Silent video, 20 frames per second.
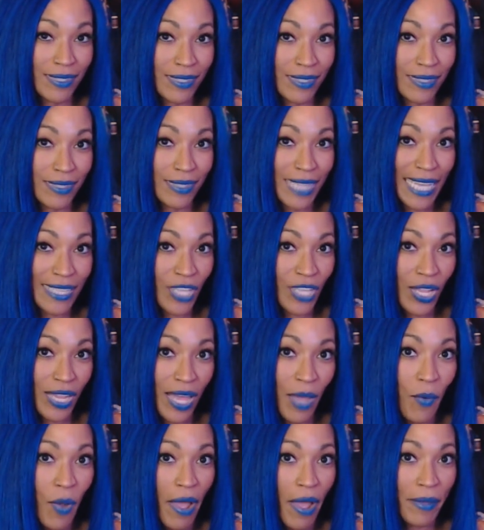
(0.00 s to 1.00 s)
That's all I
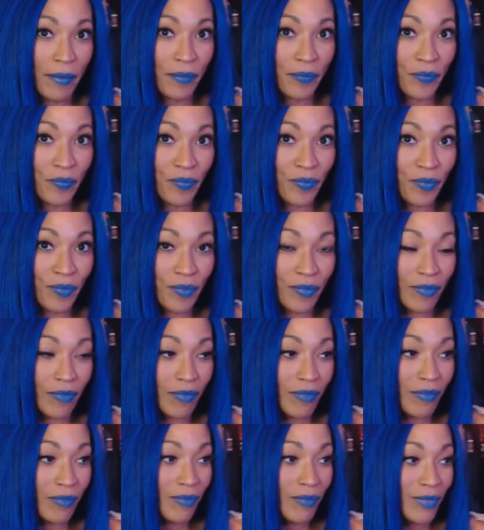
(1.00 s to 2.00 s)
want.
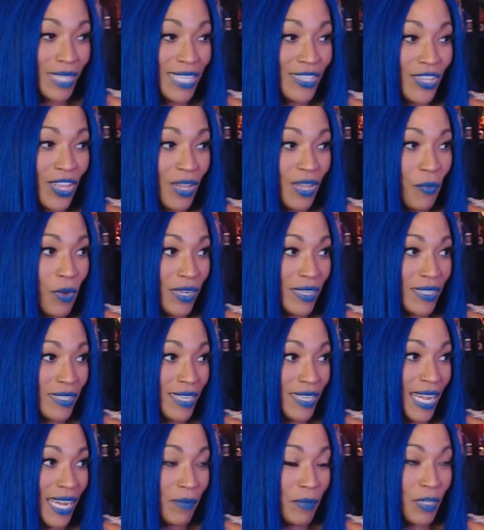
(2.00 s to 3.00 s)
That's all I want is an
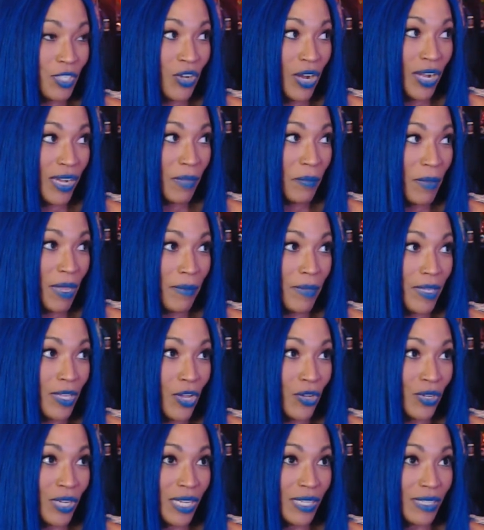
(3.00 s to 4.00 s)
animatronic baby
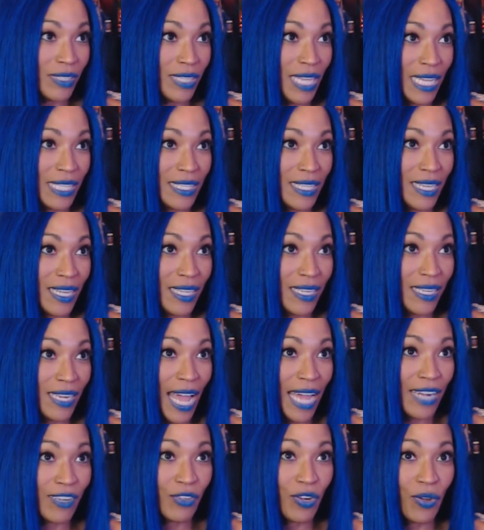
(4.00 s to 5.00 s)
Yoda. That's it. I
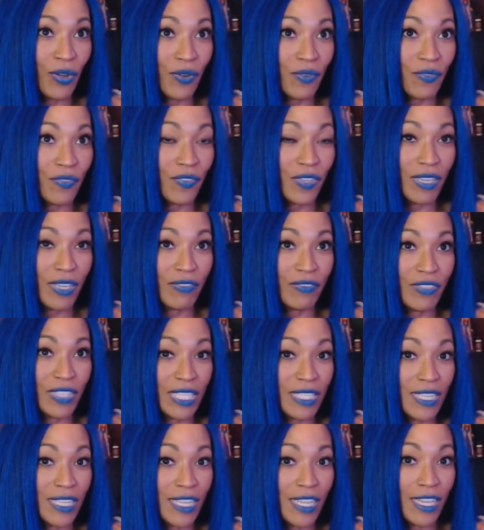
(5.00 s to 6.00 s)
don't know if
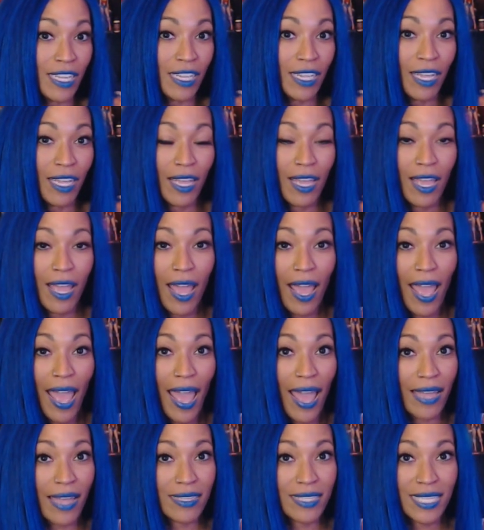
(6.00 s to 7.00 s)
Disney
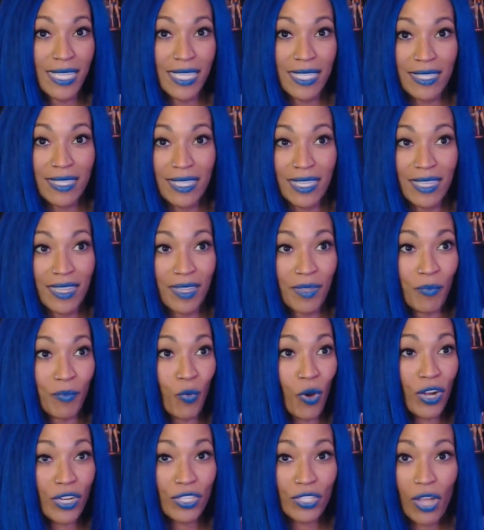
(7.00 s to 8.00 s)
has this in the
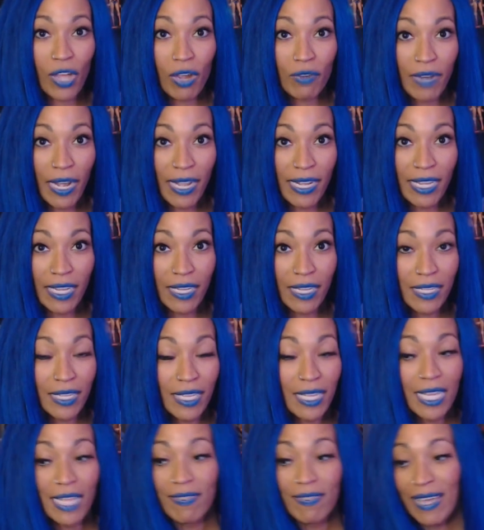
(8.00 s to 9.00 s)
works already.
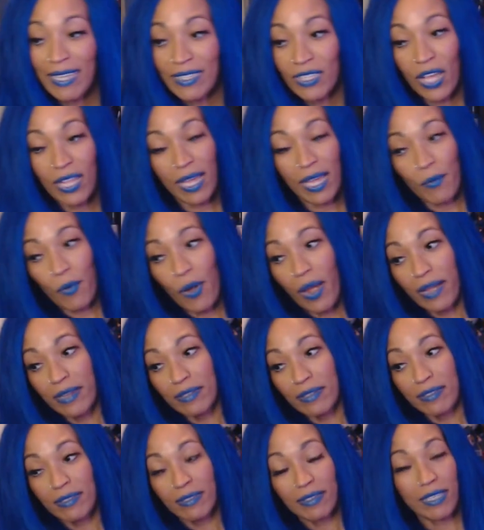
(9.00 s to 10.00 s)
That's all I want.
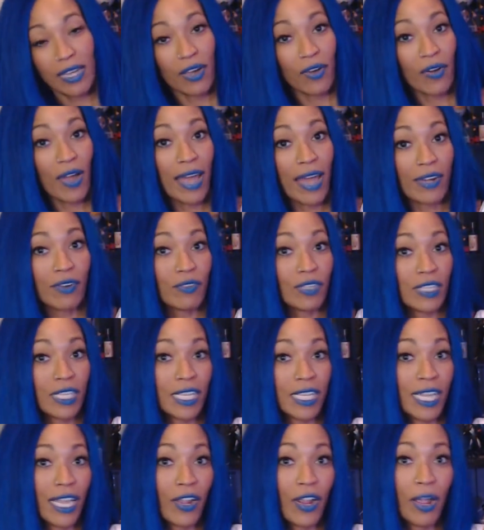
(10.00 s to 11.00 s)
So I don't really
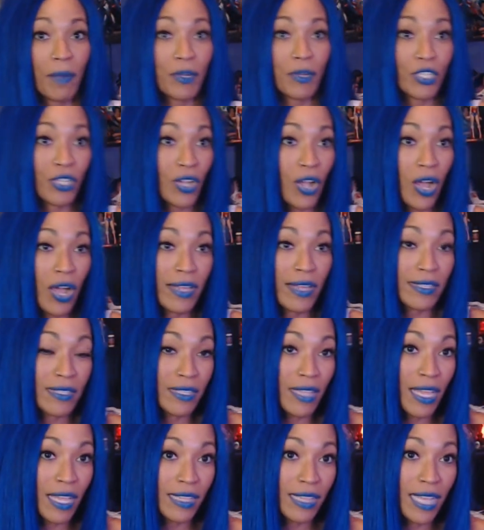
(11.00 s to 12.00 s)
care how much it costs.
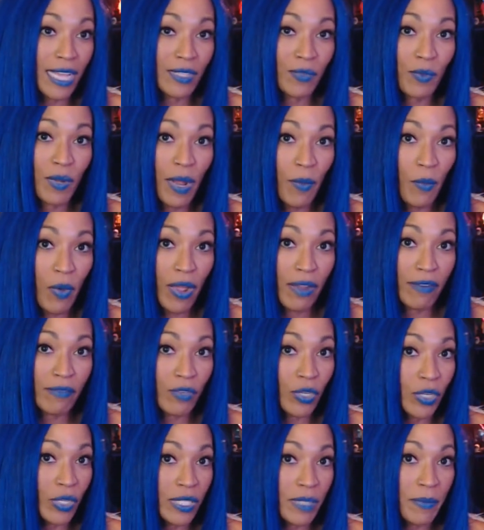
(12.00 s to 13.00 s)
Like that's what I want for
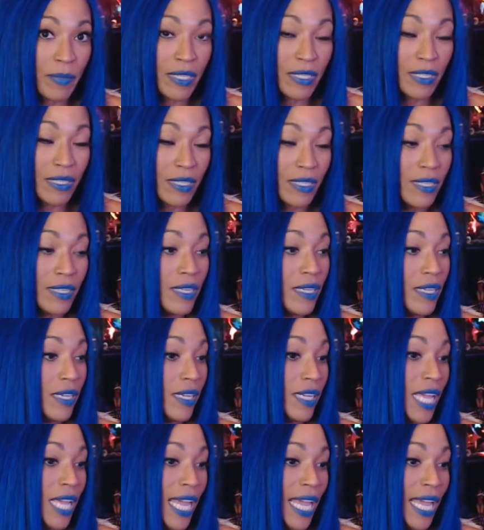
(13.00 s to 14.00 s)
Christmas.
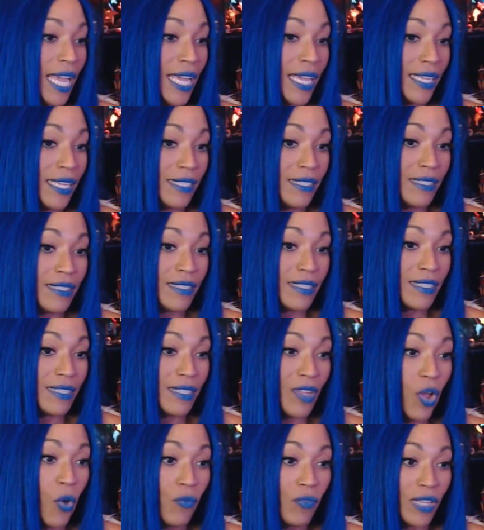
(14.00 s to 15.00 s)
And
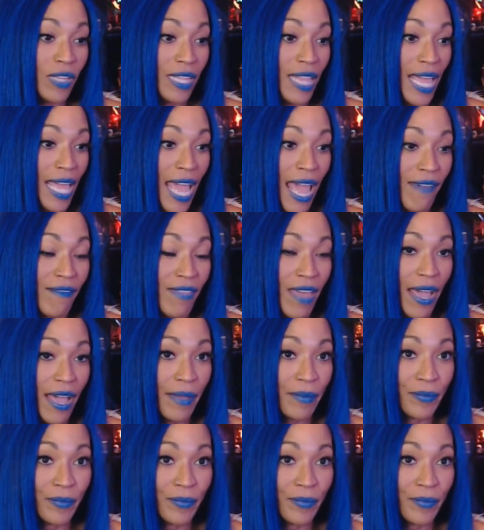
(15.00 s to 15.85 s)
hopefully they have that.